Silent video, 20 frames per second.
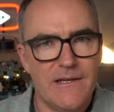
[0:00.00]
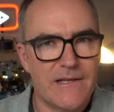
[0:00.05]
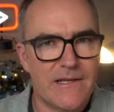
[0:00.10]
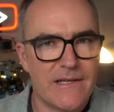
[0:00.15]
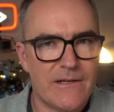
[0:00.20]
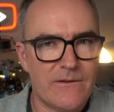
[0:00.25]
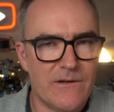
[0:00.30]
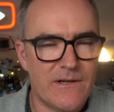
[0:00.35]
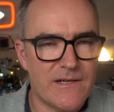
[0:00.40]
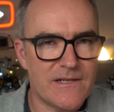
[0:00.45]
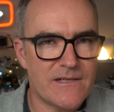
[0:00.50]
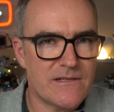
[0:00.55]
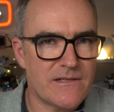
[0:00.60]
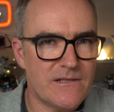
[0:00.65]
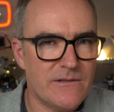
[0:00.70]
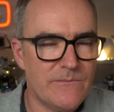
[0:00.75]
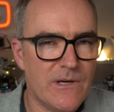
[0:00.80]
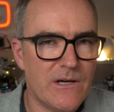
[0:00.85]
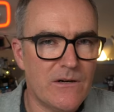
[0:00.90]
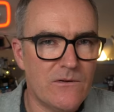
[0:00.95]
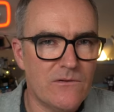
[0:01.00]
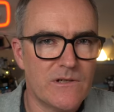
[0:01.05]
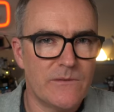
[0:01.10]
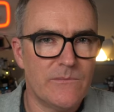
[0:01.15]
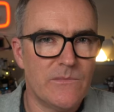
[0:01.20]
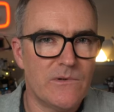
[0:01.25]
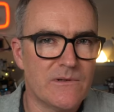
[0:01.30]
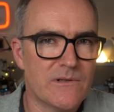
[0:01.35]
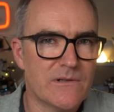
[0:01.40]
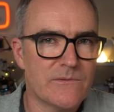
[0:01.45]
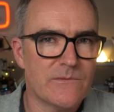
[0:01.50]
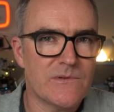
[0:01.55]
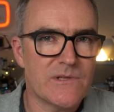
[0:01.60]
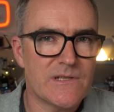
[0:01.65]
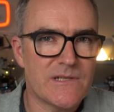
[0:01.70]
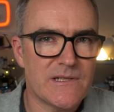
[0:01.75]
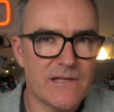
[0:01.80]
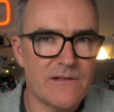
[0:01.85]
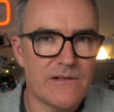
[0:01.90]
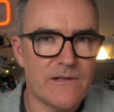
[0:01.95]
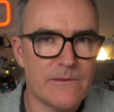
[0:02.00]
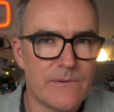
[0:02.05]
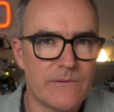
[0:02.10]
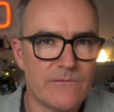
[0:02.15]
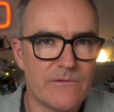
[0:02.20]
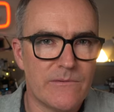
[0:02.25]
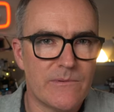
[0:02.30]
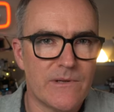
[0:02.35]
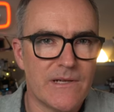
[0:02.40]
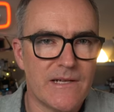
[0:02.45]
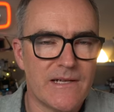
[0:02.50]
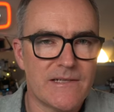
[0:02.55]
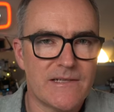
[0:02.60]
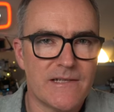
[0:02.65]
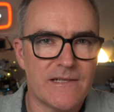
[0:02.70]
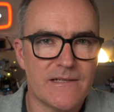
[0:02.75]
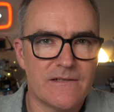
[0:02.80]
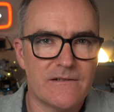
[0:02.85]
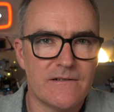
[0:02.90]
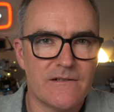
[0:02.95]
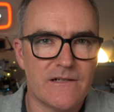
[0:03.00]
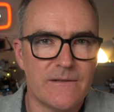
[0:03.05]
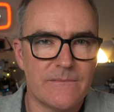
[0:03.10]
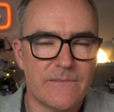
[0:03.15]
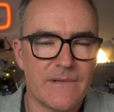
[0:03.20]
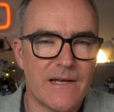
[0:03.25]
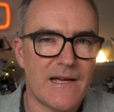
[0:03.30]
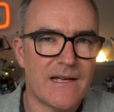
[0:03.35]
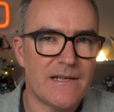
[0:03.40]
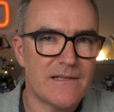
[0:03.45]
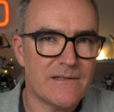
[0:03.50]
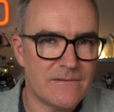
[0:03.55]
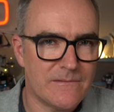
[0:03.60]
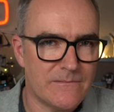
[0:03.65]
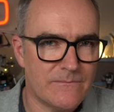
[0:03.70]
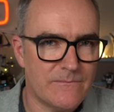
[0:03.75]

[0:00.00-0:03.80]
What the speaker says: Now I assume older models will slowly be replaced in time and